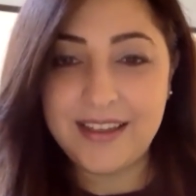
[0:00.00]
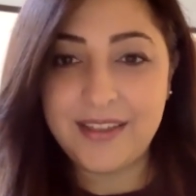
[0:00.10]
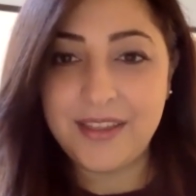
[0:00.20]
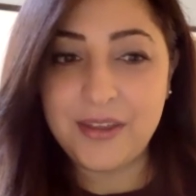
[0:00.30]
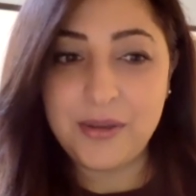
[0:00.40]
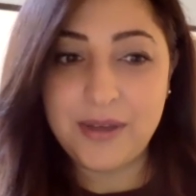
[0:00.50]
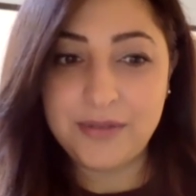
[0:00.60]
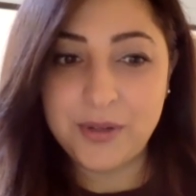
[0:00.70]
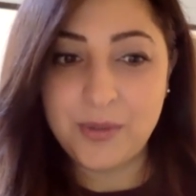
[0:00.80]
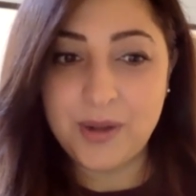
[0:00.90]
Thank you,
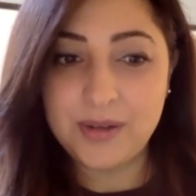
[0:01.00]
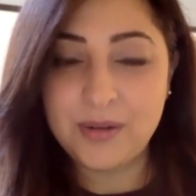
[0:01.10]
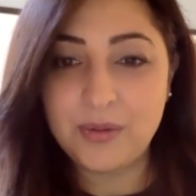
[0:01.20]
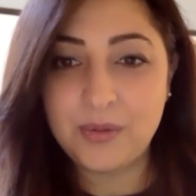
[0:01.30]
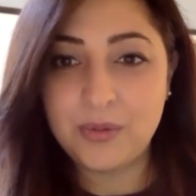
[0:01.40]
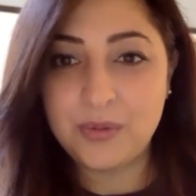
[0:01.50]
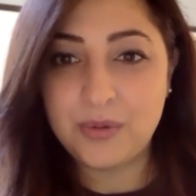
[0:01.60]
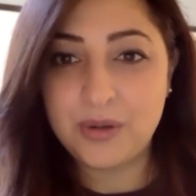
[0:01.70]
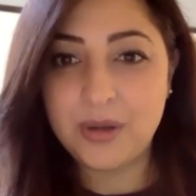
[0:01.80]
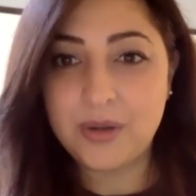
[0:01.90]
everyone who
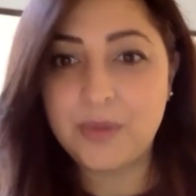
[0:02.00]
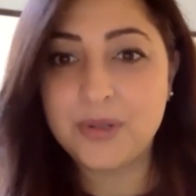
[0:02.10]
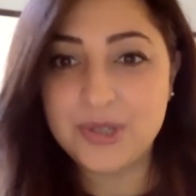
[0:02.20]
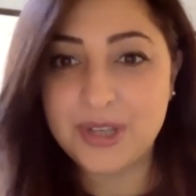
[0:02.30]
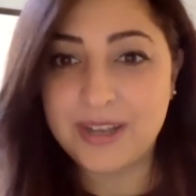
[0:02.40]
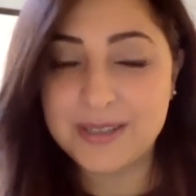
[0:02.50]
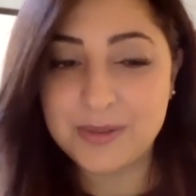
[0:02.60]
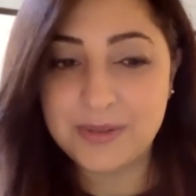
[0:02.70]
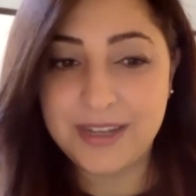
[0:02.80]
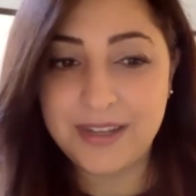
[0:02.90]
watched us
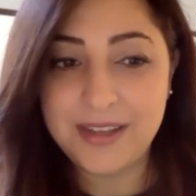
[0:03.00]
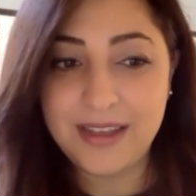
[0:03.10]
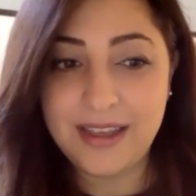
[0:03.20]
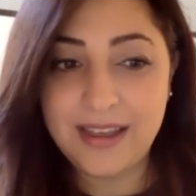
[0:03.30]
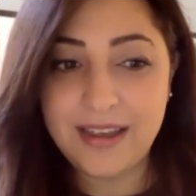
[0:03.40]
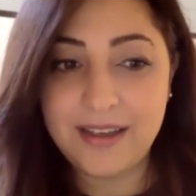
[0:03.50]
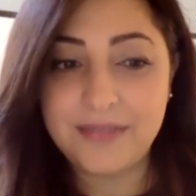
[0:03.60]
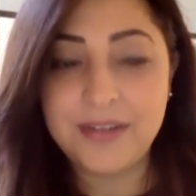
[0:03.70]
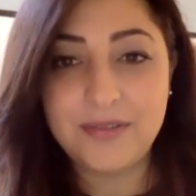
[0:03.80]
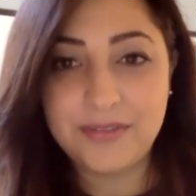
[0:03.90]
today.
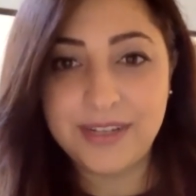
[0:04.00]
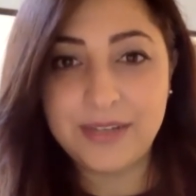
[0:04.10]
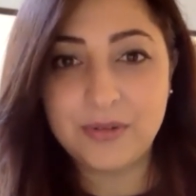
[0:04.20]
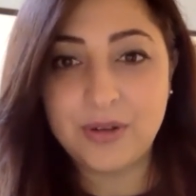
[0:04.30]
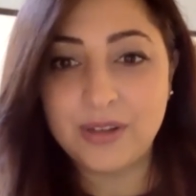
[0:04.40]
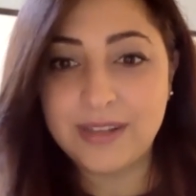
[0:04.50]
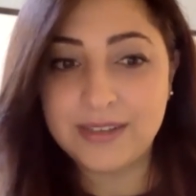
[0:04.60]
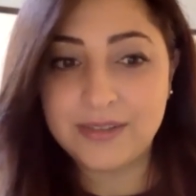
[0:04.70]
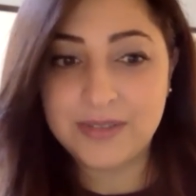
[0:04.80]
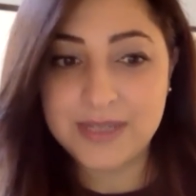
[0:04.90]
feel free to
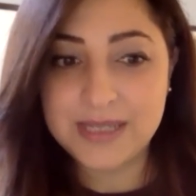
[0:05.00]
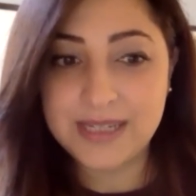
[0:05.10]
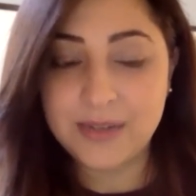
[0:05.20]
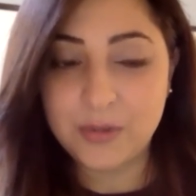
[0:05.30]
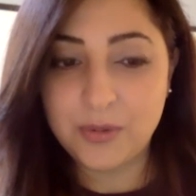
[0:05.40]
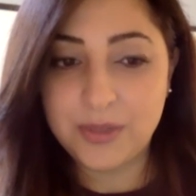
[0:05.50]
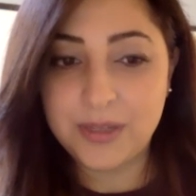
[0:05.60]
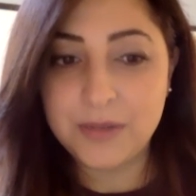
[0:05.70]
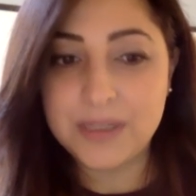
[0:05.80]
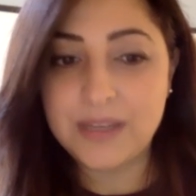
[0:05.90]
contact Christine Khoury
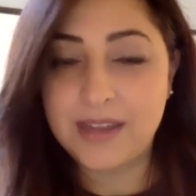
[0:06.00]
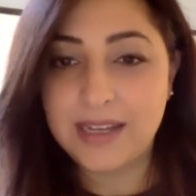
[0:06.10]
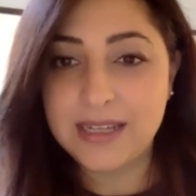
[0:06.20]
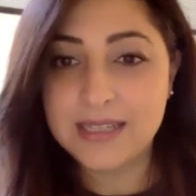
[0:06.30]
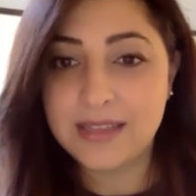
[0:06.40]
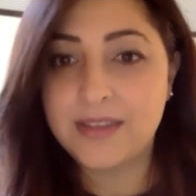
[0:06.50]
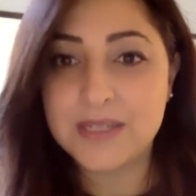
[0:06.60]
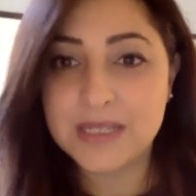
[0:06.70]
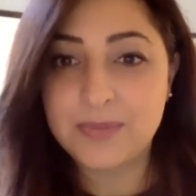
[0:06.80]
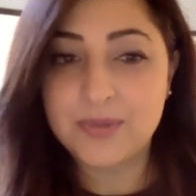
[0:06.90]
using the links in the
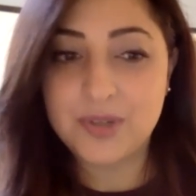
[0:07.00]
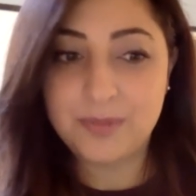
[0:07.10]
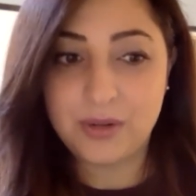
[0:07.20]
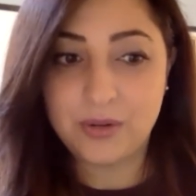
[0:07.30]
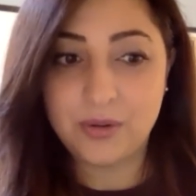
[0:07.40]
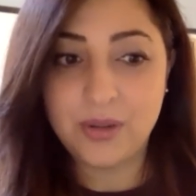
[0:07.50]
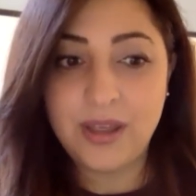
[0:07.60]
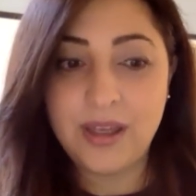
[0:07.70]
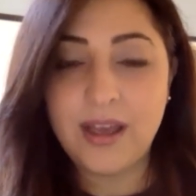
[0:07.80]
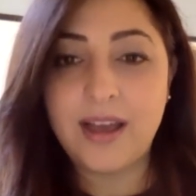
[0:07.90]
description below.
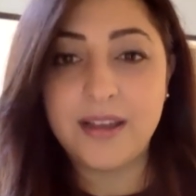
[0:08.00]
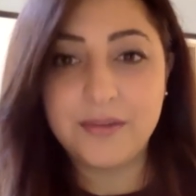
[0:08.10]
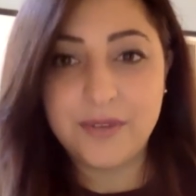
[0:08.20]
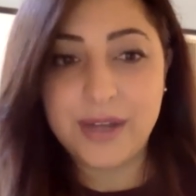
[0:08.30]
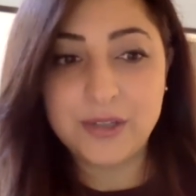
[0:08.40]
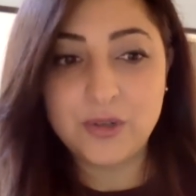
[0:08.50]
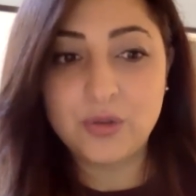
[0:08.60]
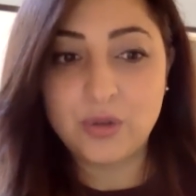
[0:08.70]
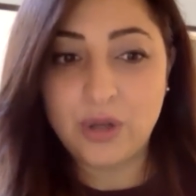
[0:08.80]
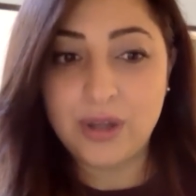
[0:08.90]
I invite you
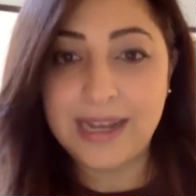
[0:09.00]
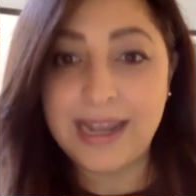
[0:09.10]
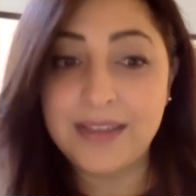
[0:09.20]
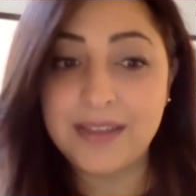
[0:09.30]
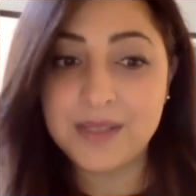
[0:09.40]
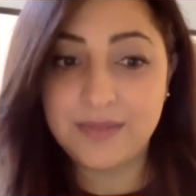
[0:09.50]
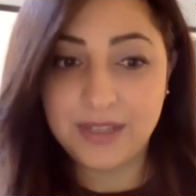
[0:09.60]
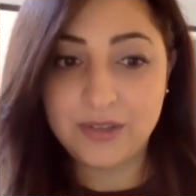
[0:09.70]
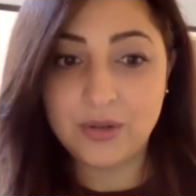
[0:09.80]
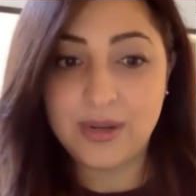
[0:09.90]
to like this
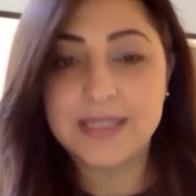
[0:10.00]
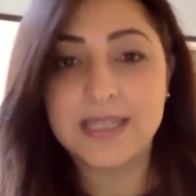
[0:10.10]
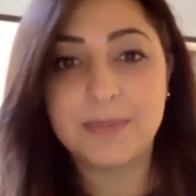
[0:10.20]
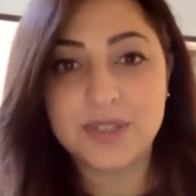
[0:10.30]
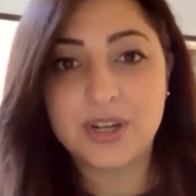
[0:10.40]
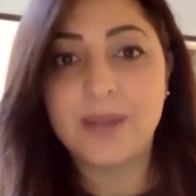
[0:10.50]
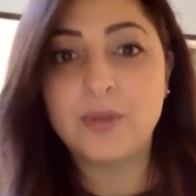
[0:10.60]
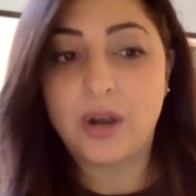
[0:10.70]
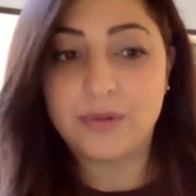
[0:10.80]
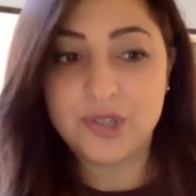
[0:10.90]
video and subscribe to
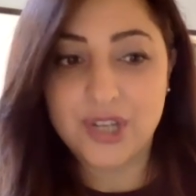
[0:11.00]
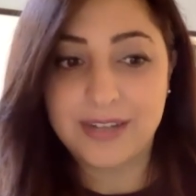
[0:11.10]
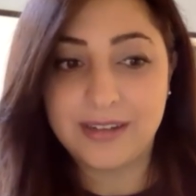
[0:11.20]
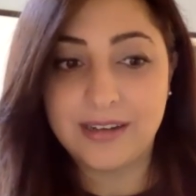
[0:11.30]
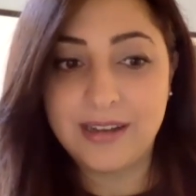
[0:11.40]
our channel.